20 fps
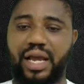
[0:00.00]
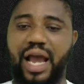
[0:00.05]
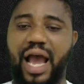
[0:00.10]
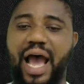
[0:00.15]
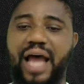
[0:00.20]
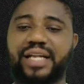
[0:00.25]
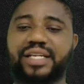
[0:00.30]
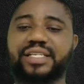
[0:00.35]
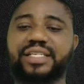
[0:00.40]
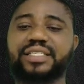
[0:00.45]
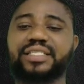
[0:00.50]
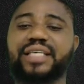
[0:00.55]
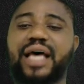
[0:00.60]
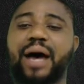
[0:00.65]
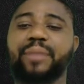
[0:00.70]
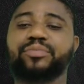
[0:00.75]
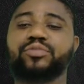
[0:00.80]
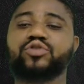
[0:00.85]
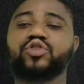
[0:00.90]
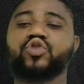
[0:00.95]
And this
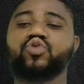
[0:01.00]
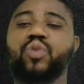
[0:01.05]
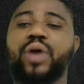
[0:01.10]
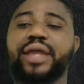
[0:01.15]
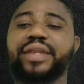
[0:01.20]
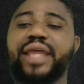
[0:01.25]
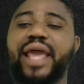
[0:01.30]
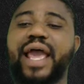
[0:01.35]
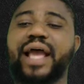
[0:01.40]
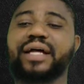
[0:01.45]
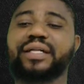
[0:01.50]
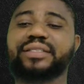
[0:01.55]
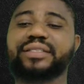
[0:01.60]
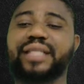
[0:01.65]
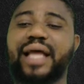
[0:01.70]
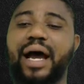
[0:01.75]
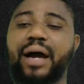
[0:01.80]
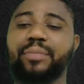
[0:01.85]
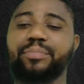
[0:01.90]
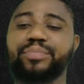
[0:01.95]
happens when
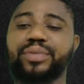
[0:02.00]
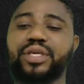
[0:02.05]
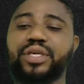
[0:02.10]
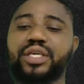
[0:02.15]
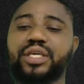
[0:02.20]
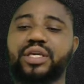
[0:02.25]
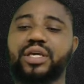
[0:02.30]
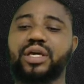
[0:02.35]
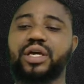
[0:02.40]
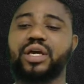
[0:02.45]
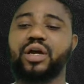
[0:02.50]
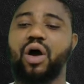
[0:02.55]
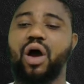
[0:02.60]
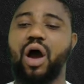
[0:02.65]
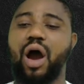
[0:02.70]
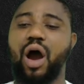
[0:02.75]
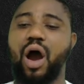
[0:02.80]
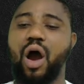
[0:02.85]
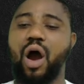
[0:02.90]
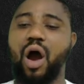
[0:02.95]
enthalpy
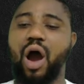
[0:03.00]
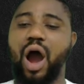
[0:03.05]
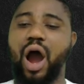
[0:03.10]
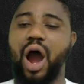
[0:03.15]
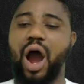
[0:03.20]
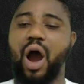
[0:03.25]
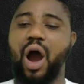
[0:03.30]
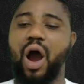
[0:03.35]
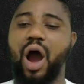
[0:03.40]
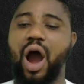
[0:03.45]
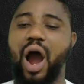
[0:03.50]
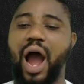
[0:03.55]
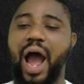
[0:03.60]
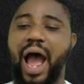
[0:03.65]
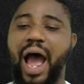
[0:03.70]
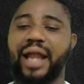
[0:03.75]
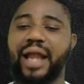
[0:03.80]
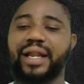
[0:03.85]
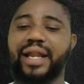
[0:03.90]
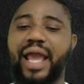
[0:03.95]

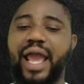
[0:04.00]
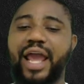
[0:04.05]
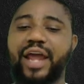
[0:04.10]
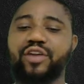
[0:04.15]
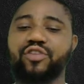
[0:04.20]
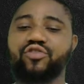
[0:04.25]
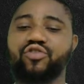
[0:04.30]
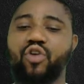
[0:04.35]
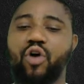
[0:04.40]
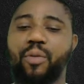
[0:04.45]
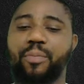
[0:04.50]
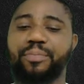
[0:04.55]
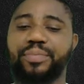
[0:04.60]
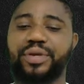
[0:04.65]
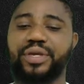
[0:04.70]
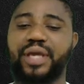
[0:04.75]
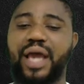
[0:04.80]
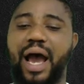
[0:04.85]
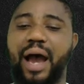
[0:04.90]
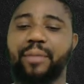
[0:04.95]
and
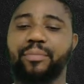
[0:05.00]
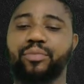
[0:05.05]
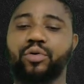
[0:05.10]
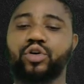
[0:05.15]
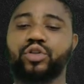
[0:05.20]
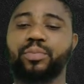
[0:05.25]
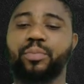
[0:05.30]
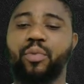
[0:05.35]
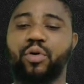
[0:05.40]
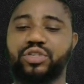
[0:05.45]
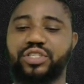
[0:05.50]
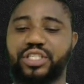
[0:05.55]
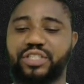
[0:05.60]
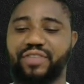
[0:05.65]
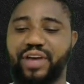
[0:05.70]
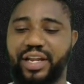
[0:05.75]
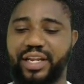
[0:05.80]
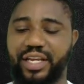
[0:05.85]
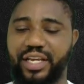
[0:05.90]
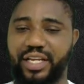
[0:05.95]
entropy are both
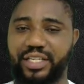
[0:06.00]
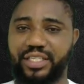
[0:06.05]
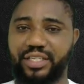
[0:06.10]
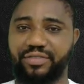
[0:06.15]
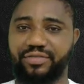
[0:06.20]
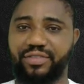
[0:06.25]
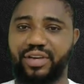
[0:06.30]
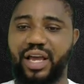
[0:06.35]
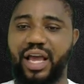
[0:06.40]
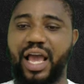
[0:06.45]
positive and negative.